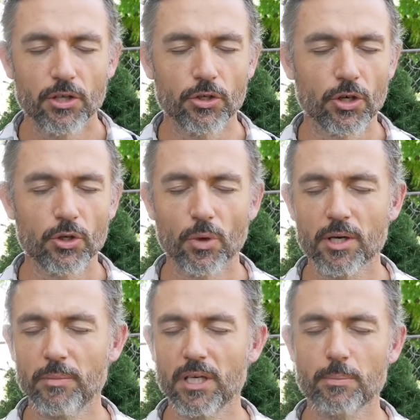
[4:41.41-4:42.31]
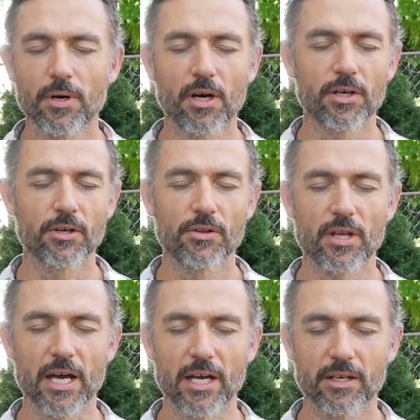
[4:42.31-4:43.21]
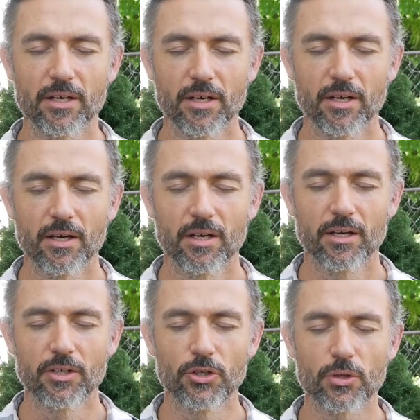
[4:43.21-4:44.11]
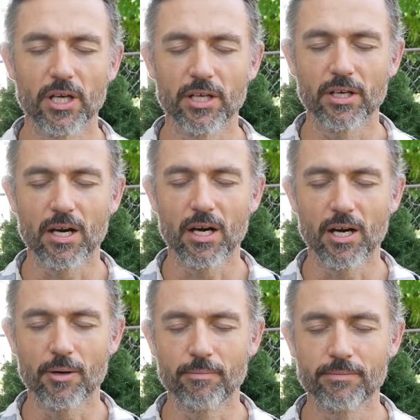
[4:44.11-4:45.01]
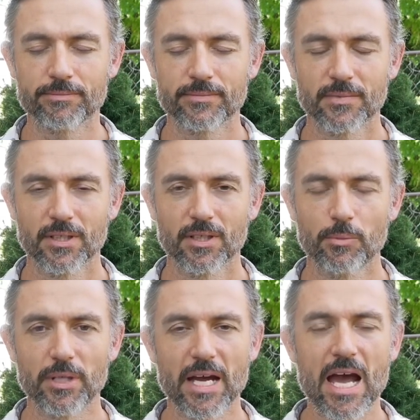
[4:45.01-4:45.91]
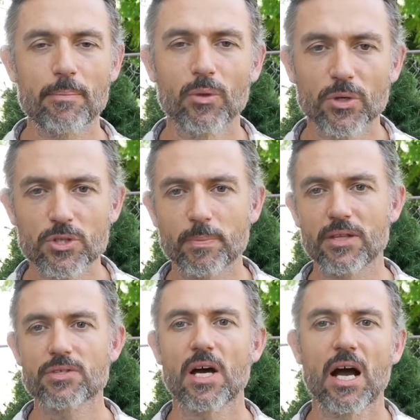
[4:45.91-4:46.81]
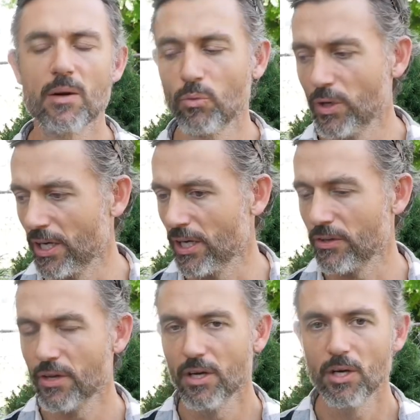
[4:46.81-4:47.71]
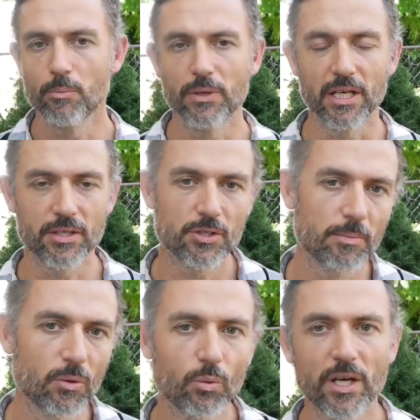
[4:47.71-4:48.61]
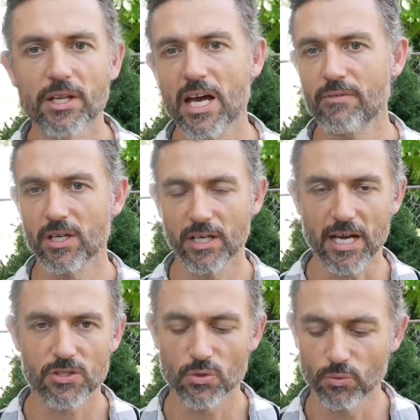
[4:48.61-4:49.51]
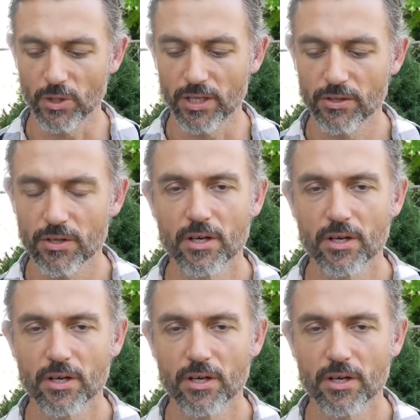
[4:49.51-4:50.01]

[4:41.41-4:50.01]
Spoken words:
You know you want to meet a partner that you can be happy with, spend time with, be intimate with, have a connection with.